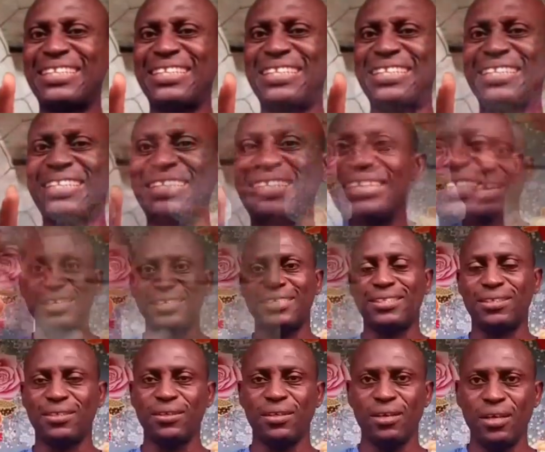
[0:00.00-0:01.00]
Yes,
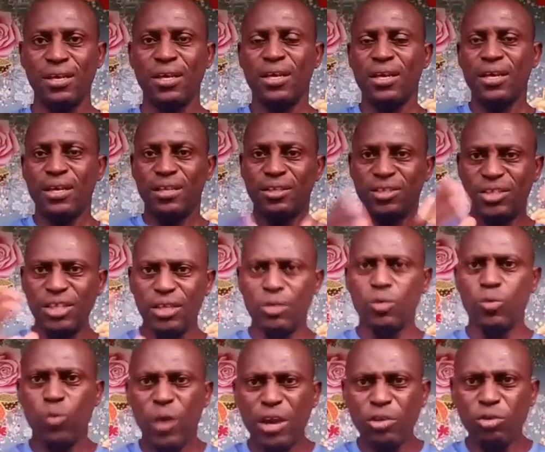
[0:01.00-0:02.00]
see,
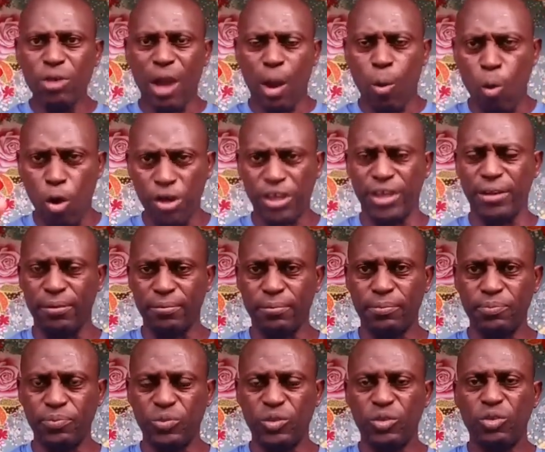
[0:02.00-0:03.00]
when you are working,
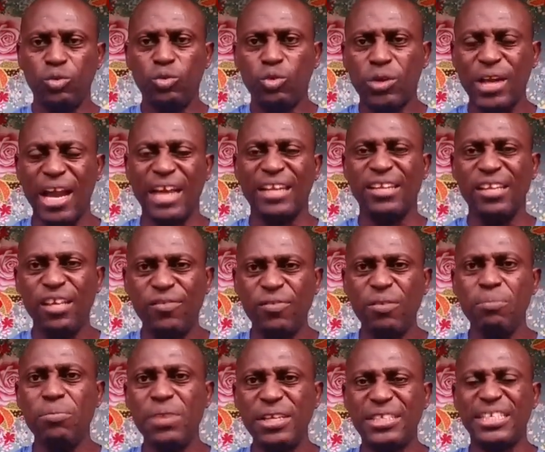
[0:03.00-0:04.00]
you can even
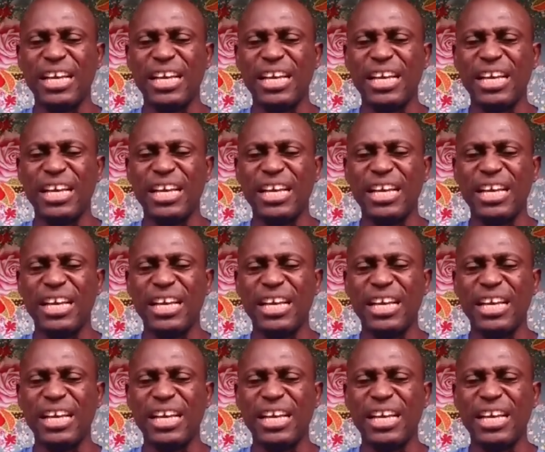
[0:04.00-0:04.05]
meet your